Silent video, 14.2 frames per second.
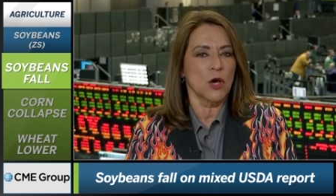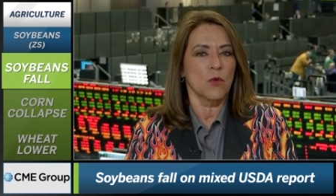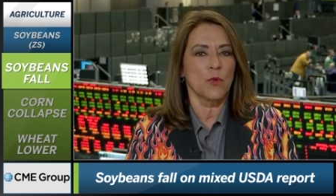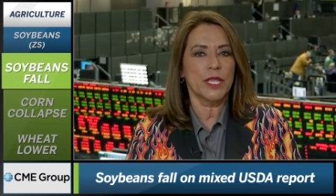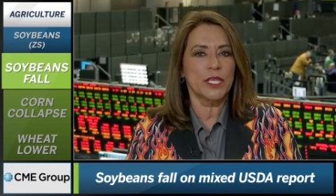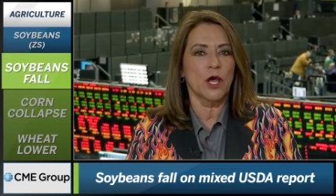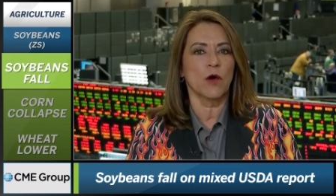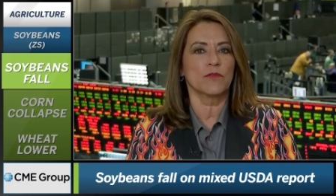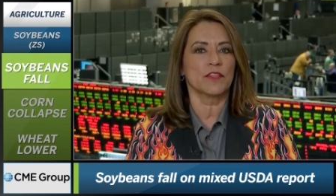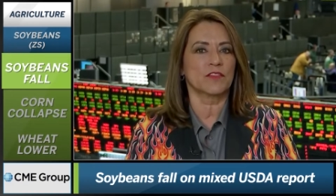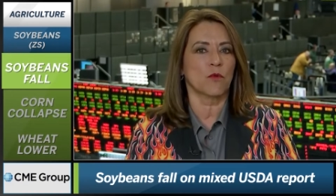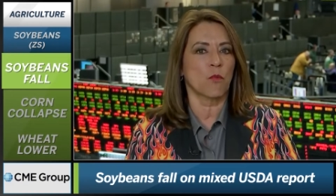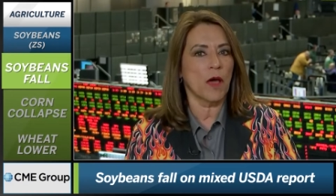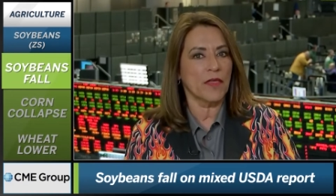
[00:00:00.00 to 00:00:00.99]
We know
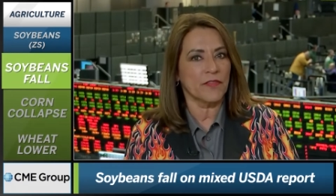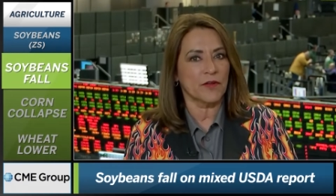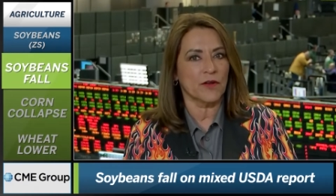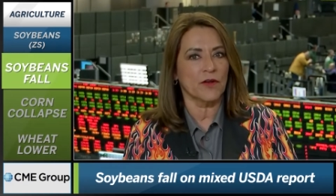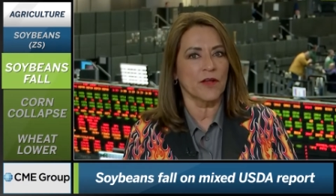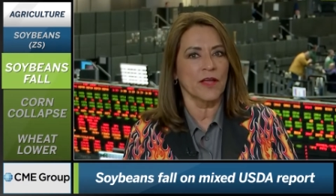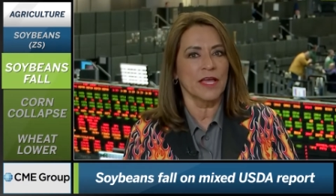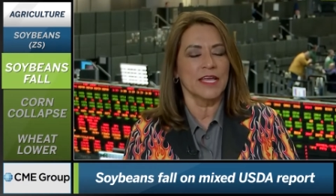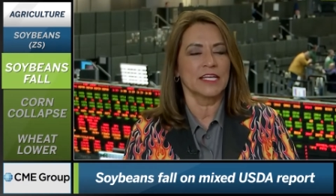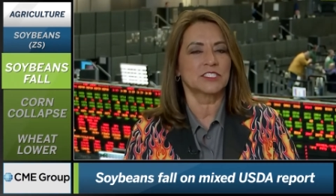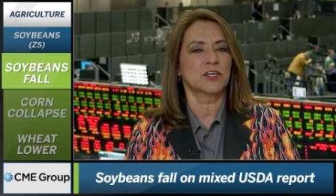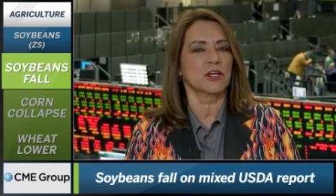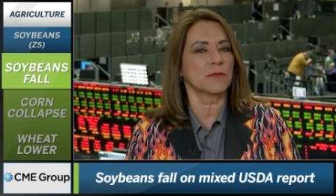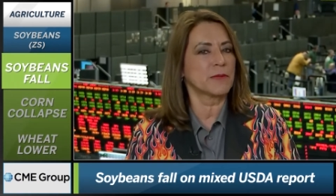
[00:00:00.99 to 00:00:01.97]
that the weather
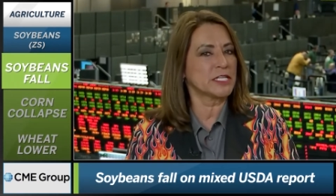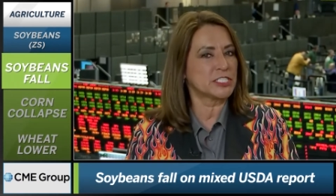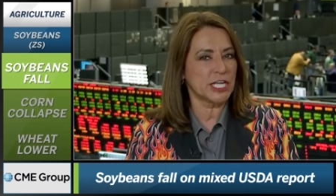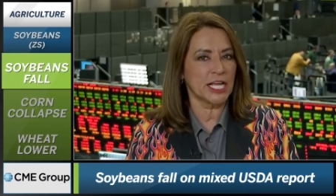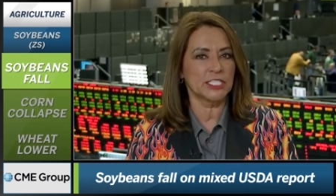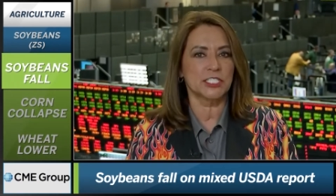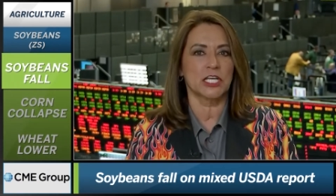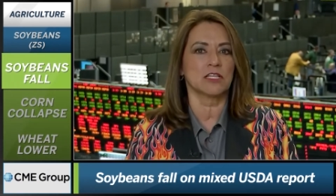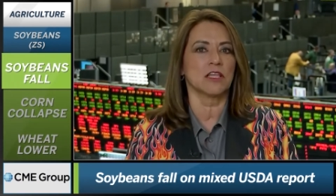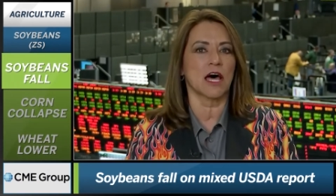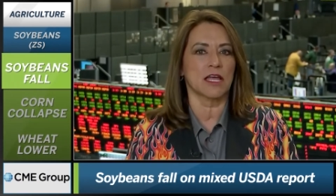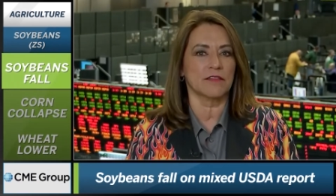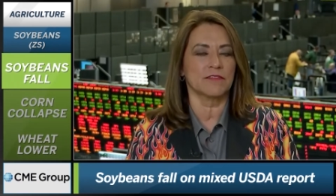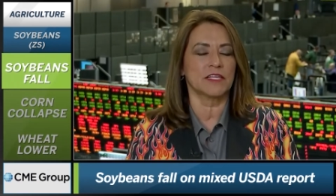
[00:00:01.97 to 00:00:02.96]
is going to be changing a
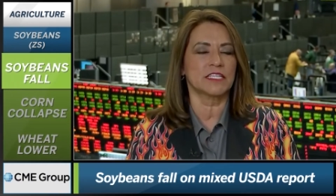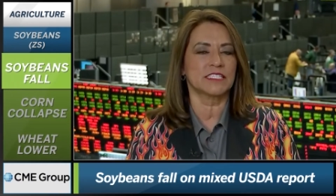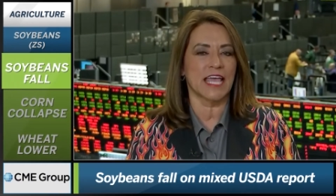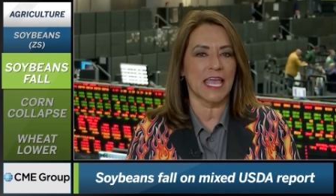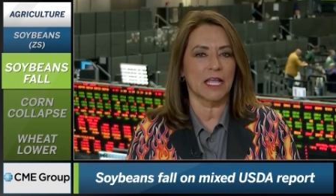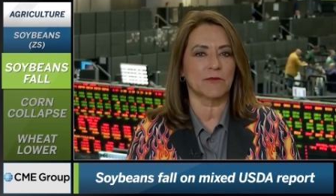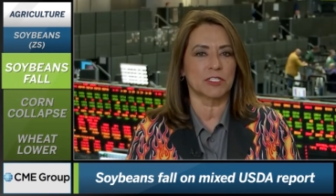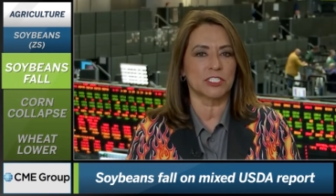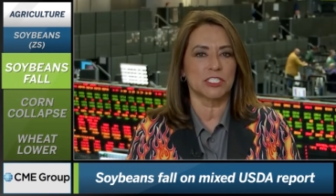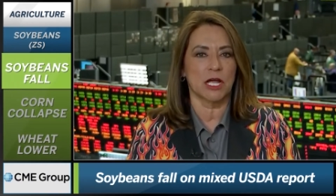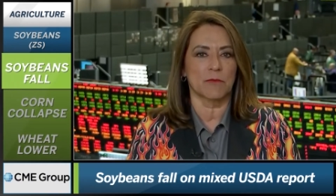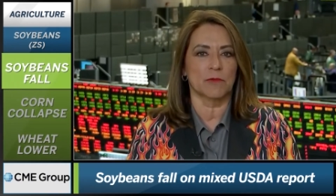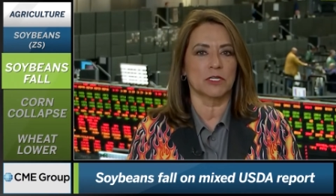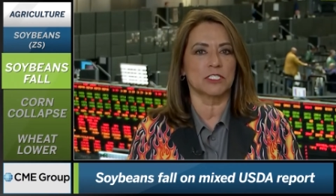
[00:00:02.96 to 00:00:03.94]
lot of these acreage
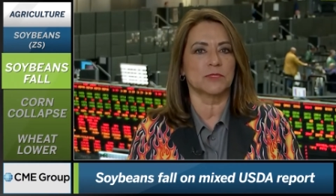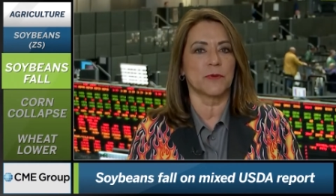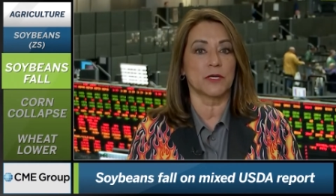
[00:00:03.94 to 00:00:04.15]
numbers,